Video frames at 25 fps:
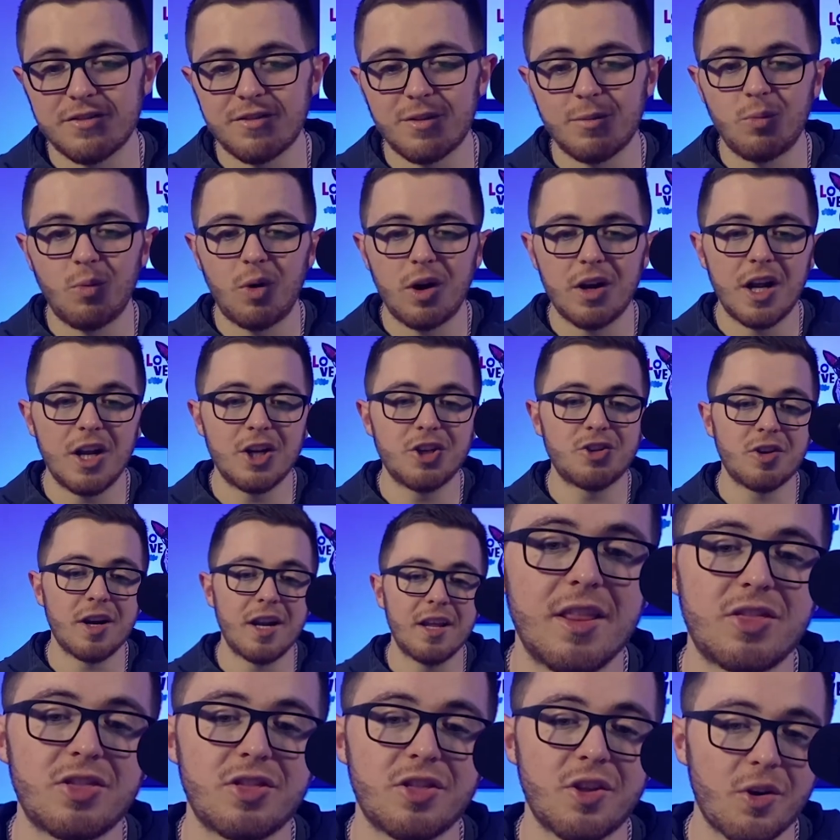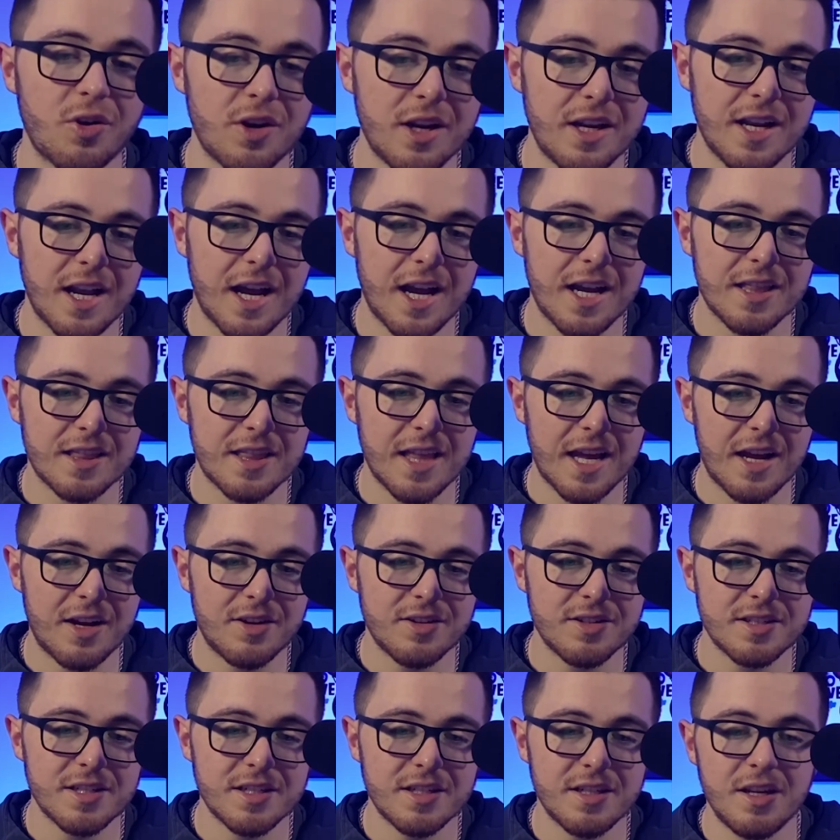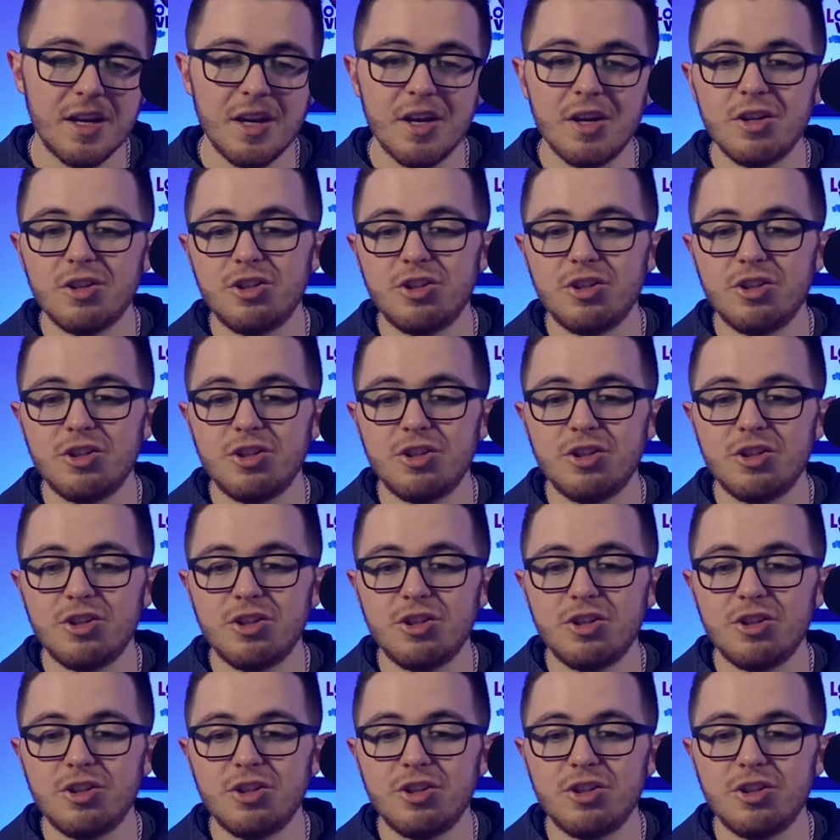from $139,000